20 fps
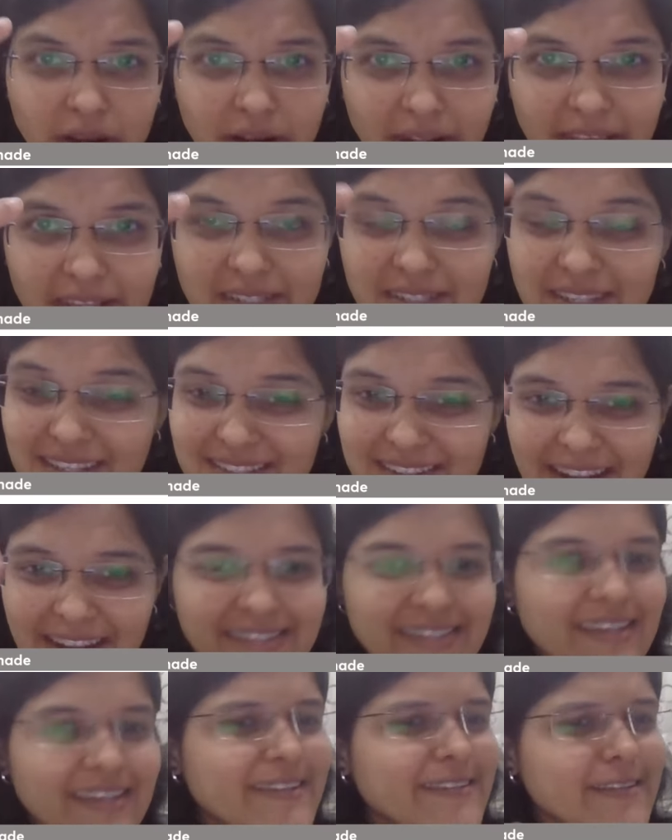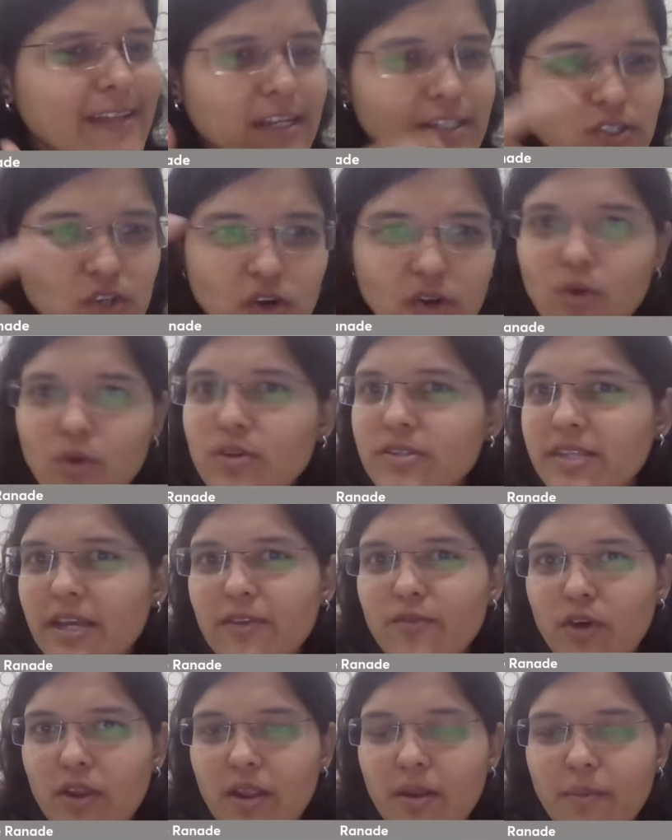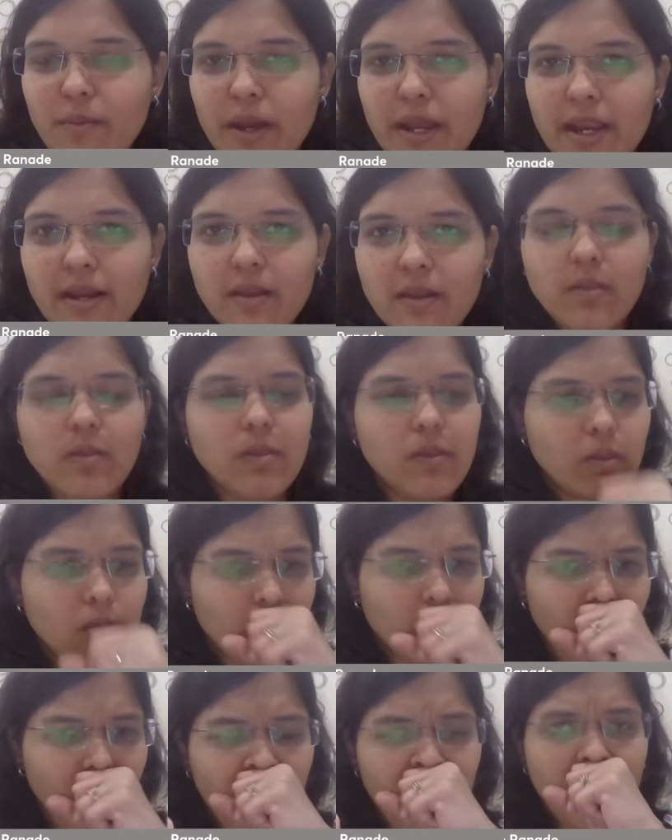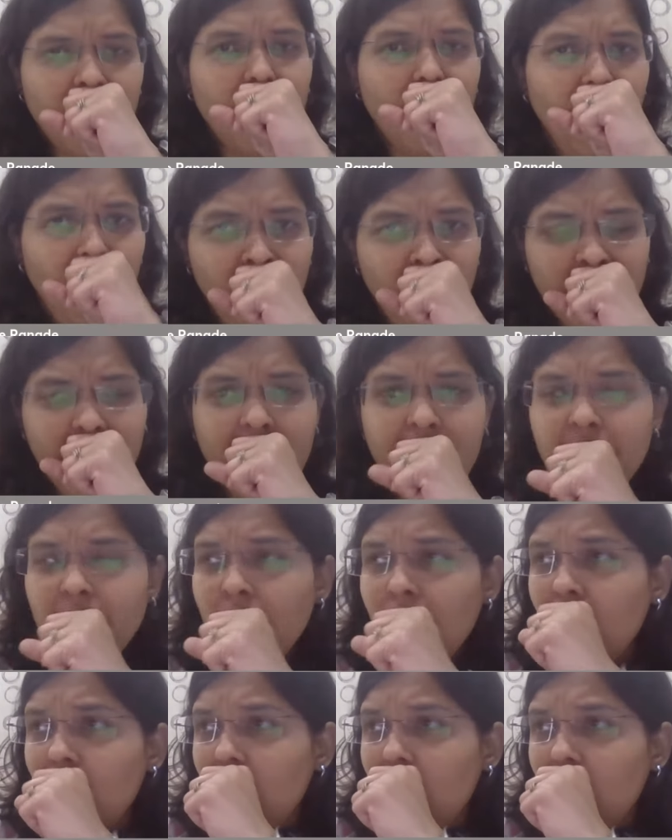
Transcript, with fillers: index is rising, that's not a good sign for our market. And